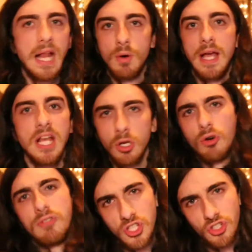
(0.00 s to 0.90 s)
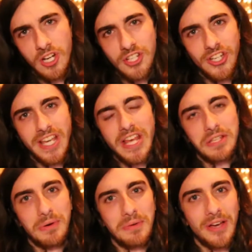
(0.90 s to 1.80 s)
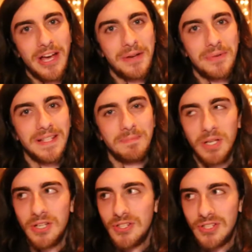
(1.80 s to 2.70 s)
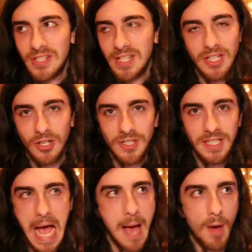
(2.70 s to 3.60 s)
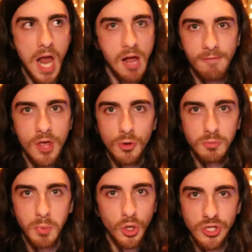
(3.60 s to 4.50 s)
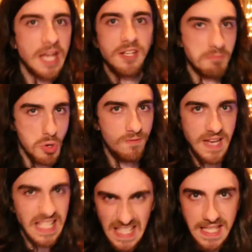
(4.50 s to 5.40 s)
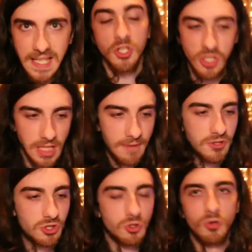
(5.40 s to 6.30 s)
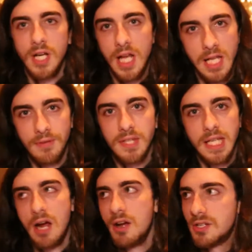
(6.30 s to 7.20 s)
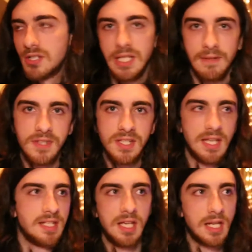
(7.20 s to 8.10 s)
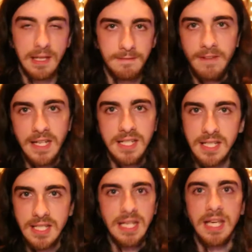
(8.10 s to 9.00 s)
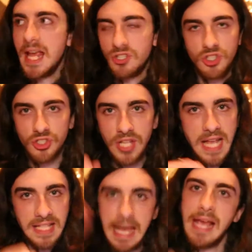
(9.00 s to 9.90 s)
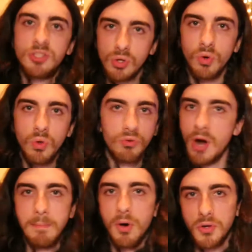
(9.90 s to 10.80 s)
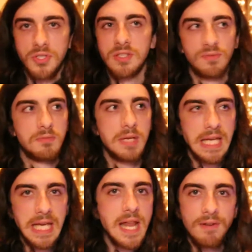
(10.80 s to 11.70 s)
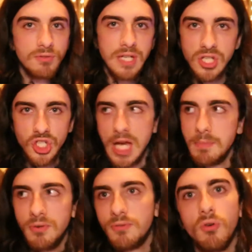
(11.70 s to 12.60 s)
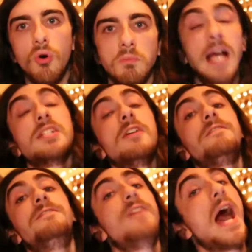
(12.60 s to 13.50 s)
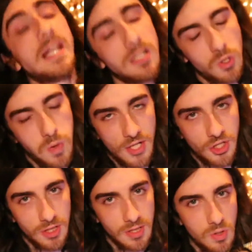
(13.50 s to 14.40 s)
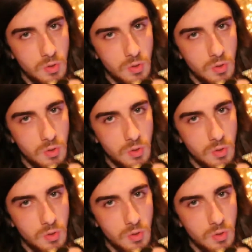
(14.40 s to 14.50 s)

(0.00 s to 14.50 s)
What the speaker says: Anyway, Lord of the Rings trilogy, that's what I'm going with because goddamn I love those books and movies. I just love the story, I love the characters, I love the setting, I love fantasy. It just ticks all the right boxes for me in every shape and form. And our final question